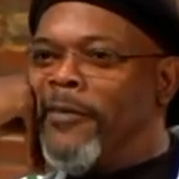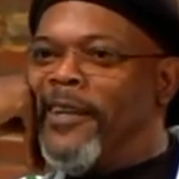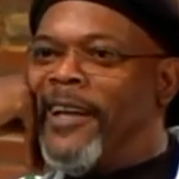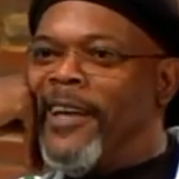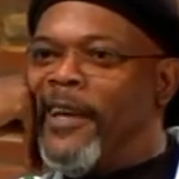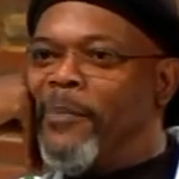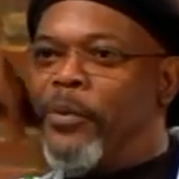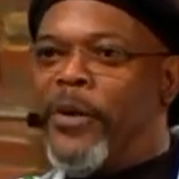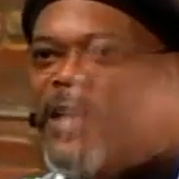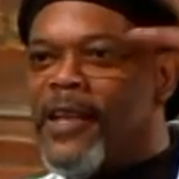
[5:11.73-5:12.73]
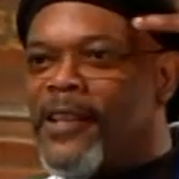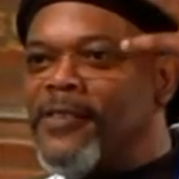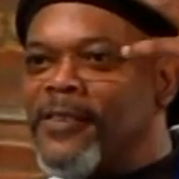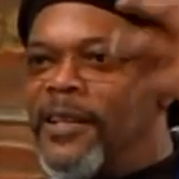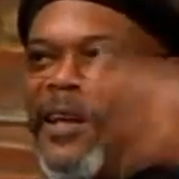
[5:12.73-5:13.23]
And then I had
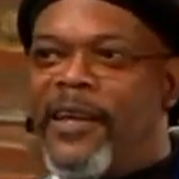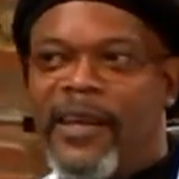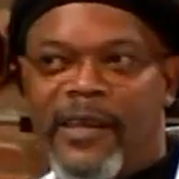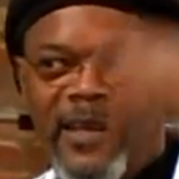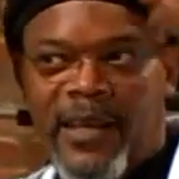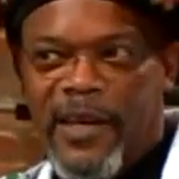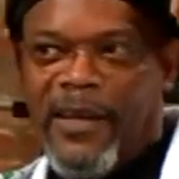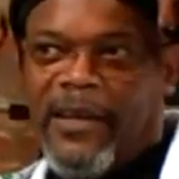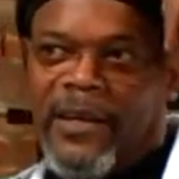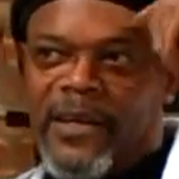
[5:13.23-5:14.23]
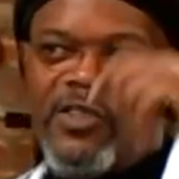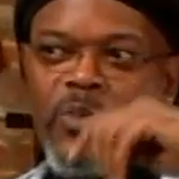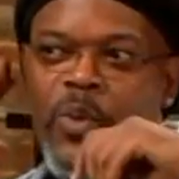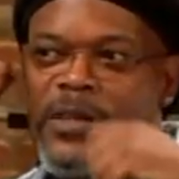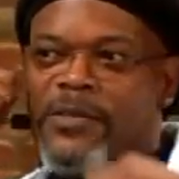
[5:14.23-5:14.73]
braids, and then I had
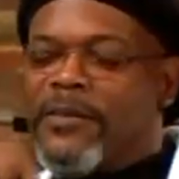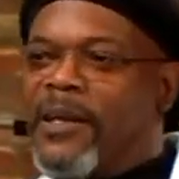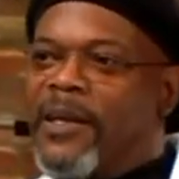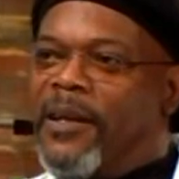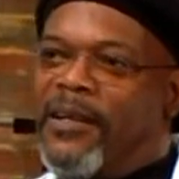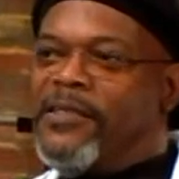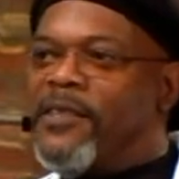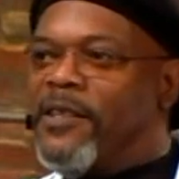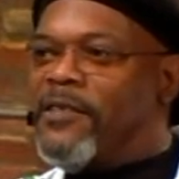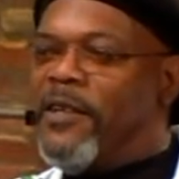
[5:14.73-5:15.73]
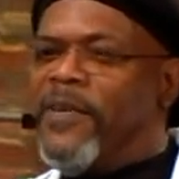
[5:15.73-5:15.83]
twists, and I had all this other stuff.